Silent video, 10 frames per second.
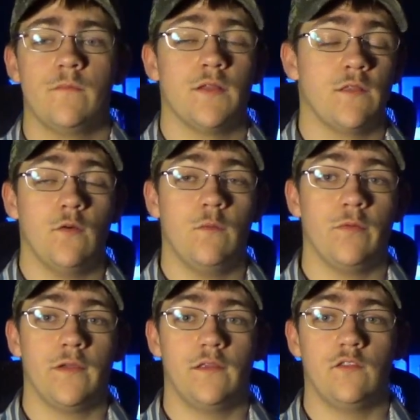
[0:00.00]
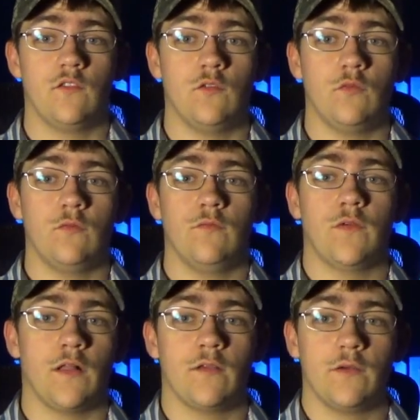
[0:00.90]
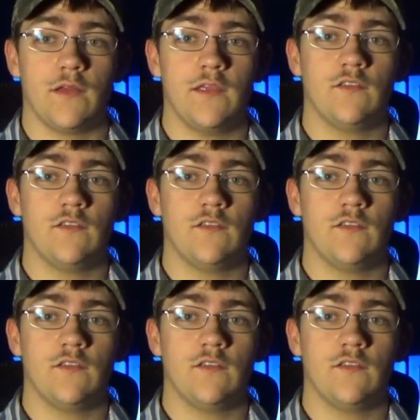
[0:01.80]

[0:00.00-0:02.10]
But the whole point is you follow in